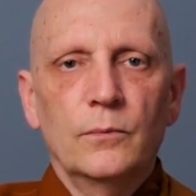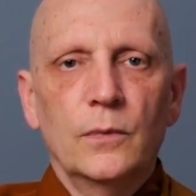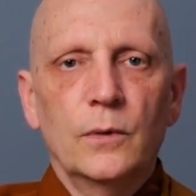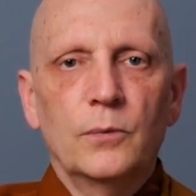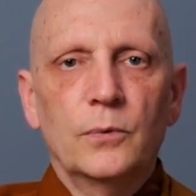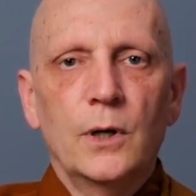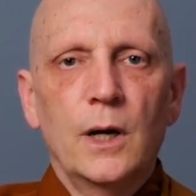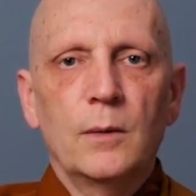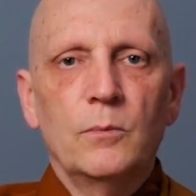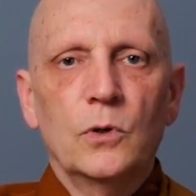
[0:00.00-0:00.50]

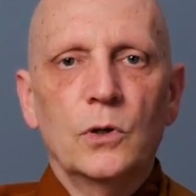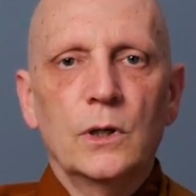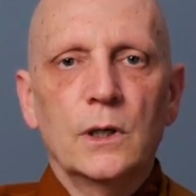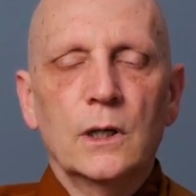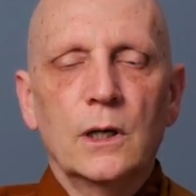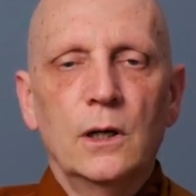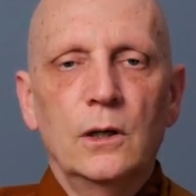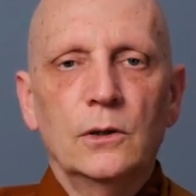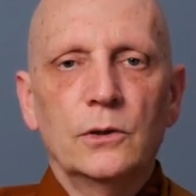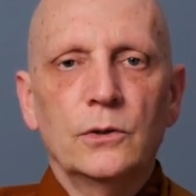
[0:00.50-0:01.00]
primary
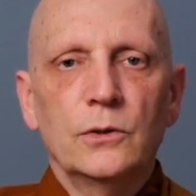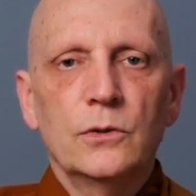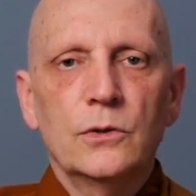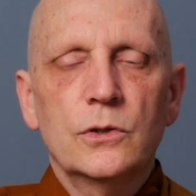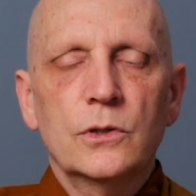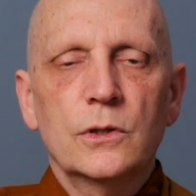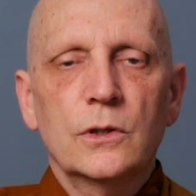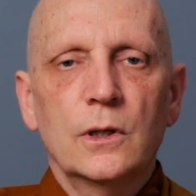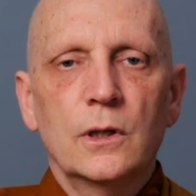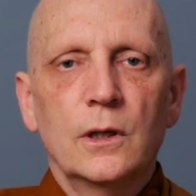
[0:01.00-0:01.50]

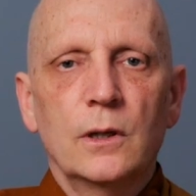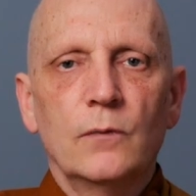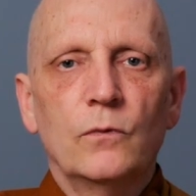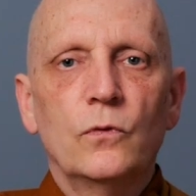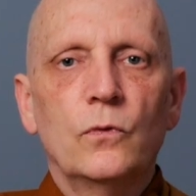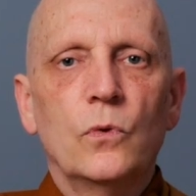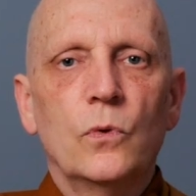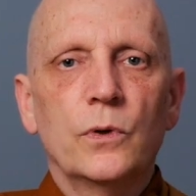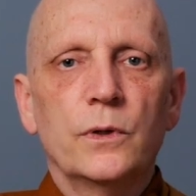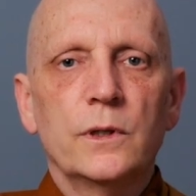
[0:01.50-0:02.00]
colors
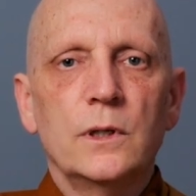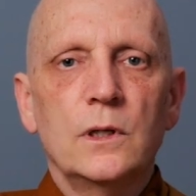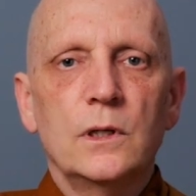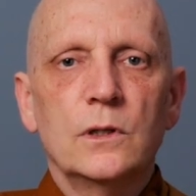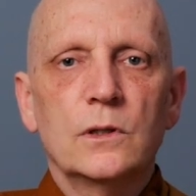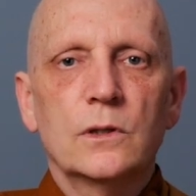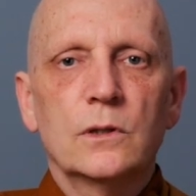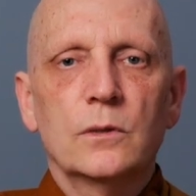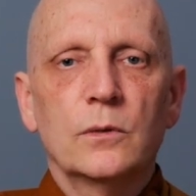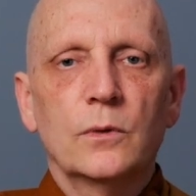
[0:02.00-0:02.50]
for
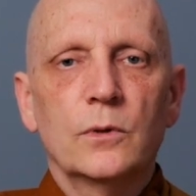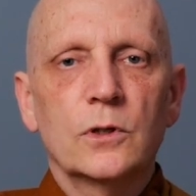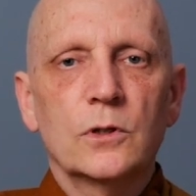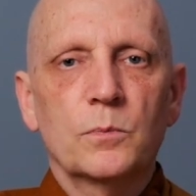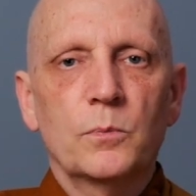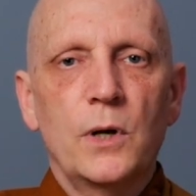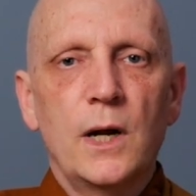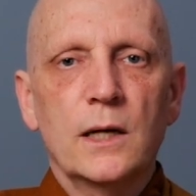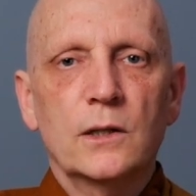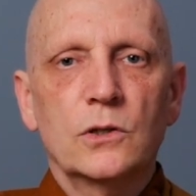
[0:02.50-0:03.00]
this
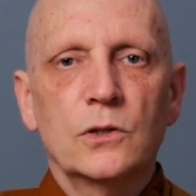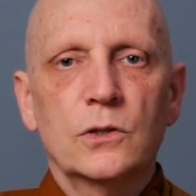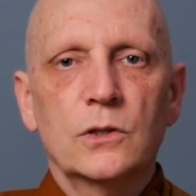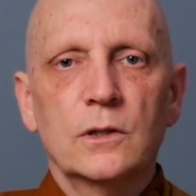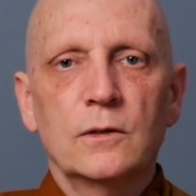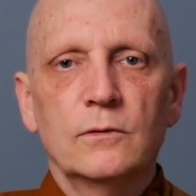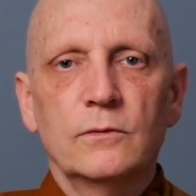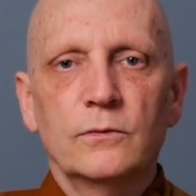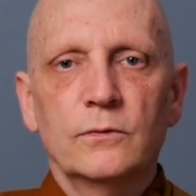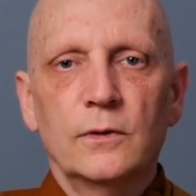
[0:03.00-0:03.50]

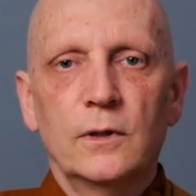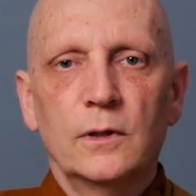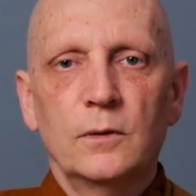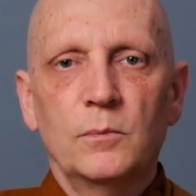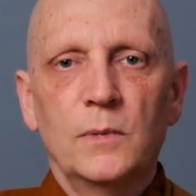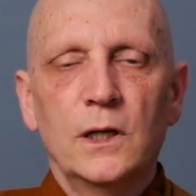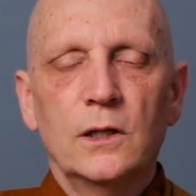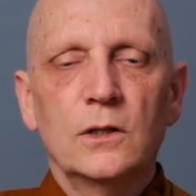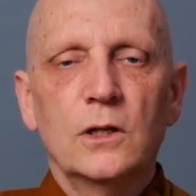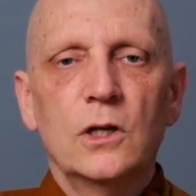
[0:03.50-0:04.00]
practice of
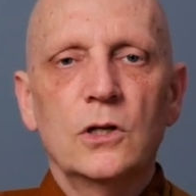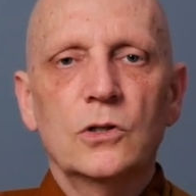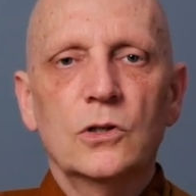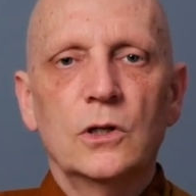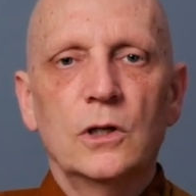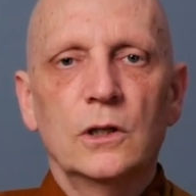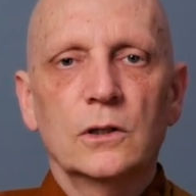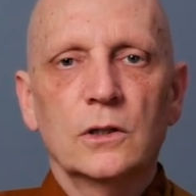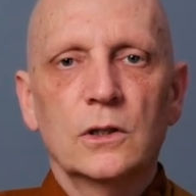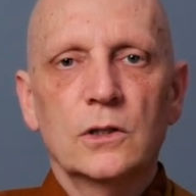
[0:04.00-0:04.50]

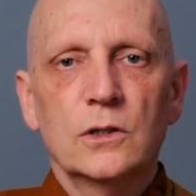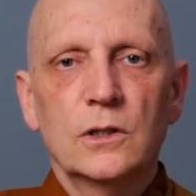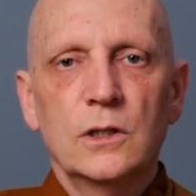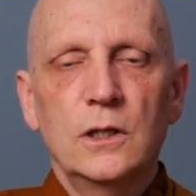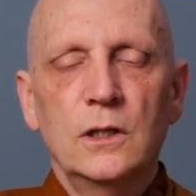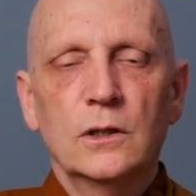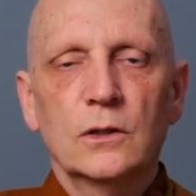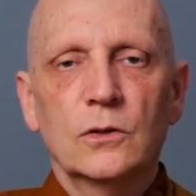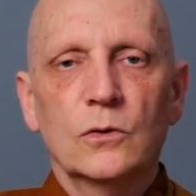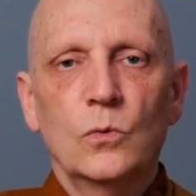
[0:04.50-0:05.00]
meditation and
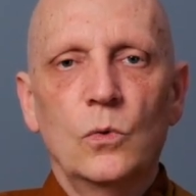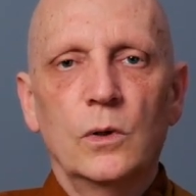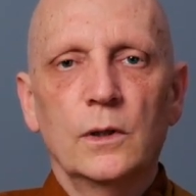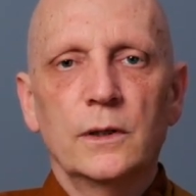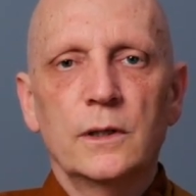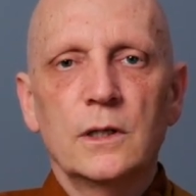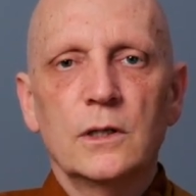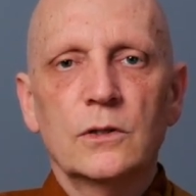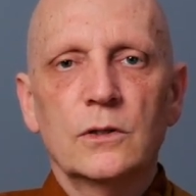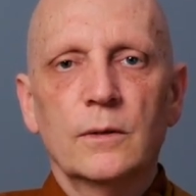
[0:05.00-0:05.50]
kasina
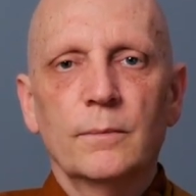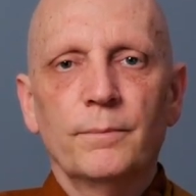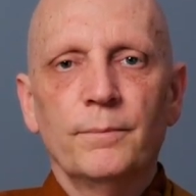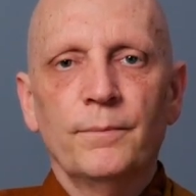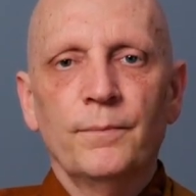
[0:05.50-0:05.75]
qualities.